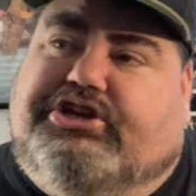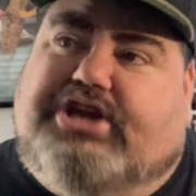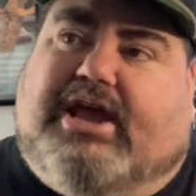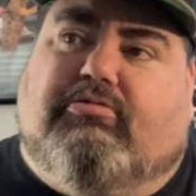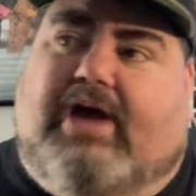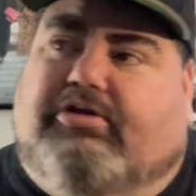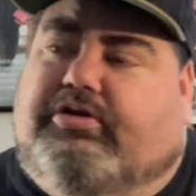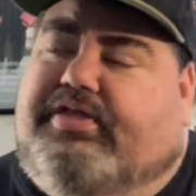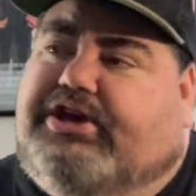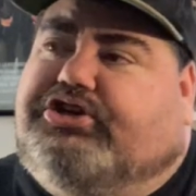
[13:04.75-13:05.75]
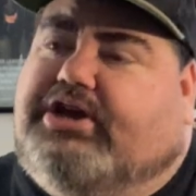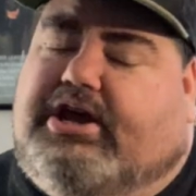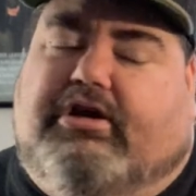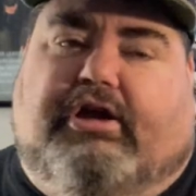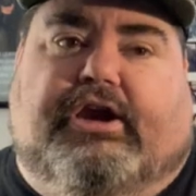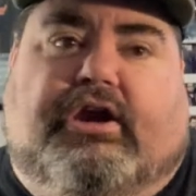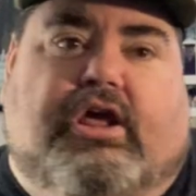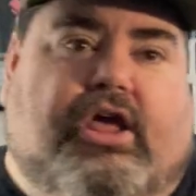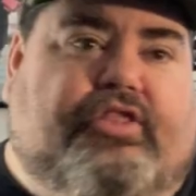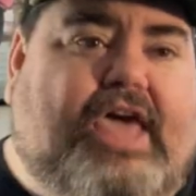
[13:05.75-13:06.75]
second rounder this year, and
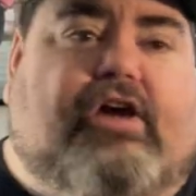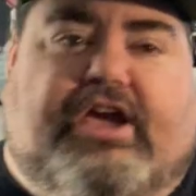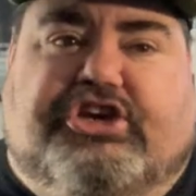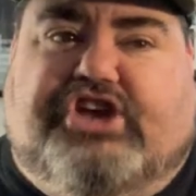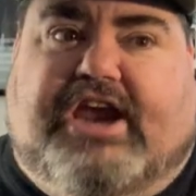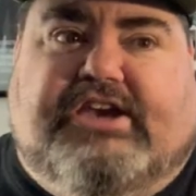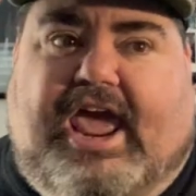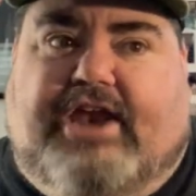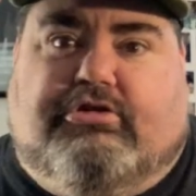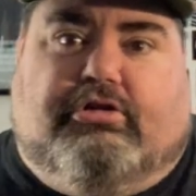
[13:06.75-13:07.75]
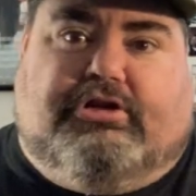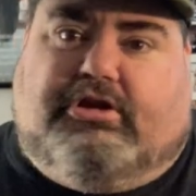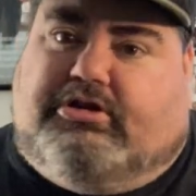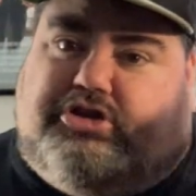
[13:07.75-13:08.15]
that'll get Jayden Daniels.